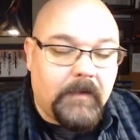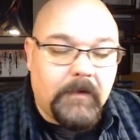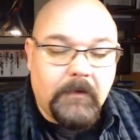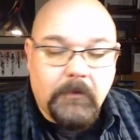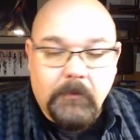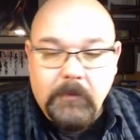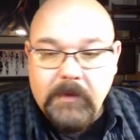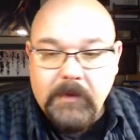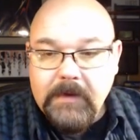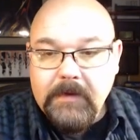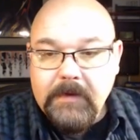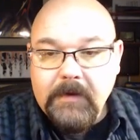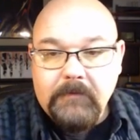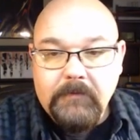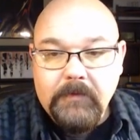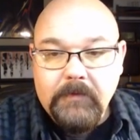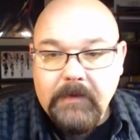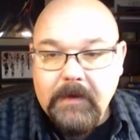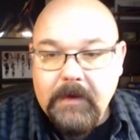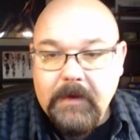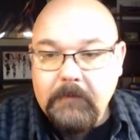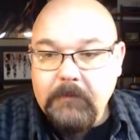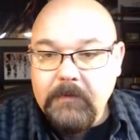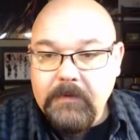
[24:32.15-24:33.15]
We cover
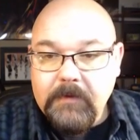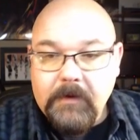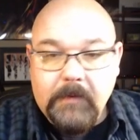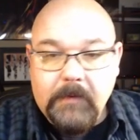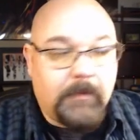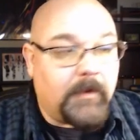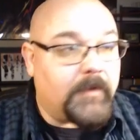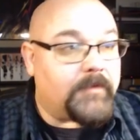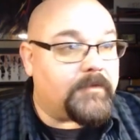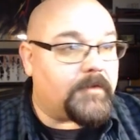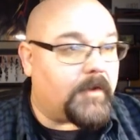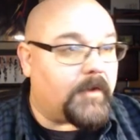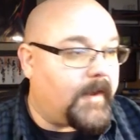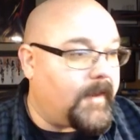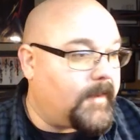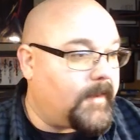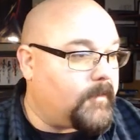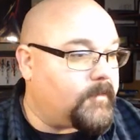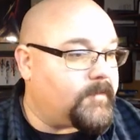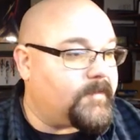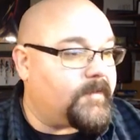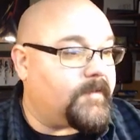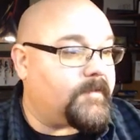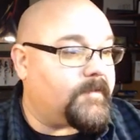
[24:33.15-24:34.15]
that with our Pulsar Halo
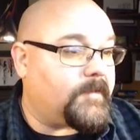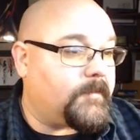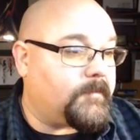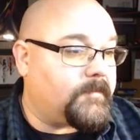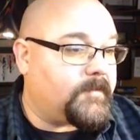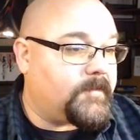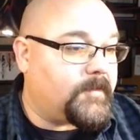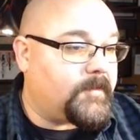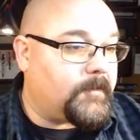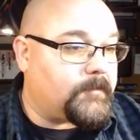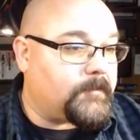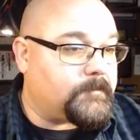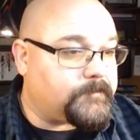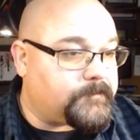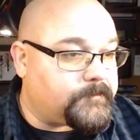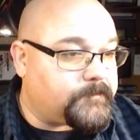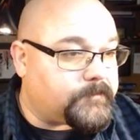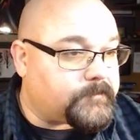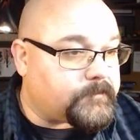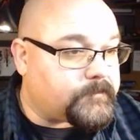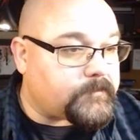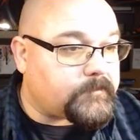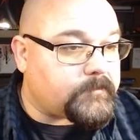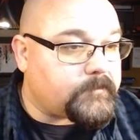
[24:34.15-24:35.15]
system. So
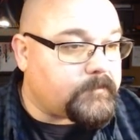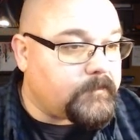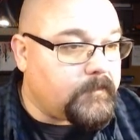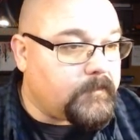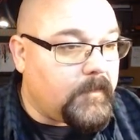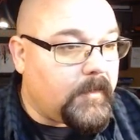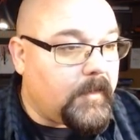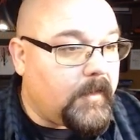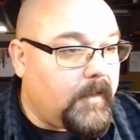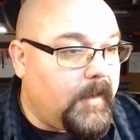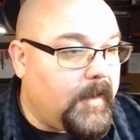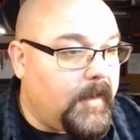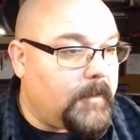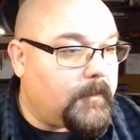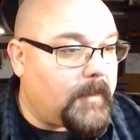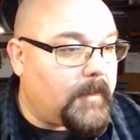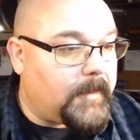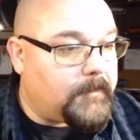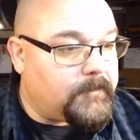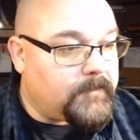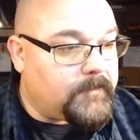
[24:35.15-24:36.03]
anyway,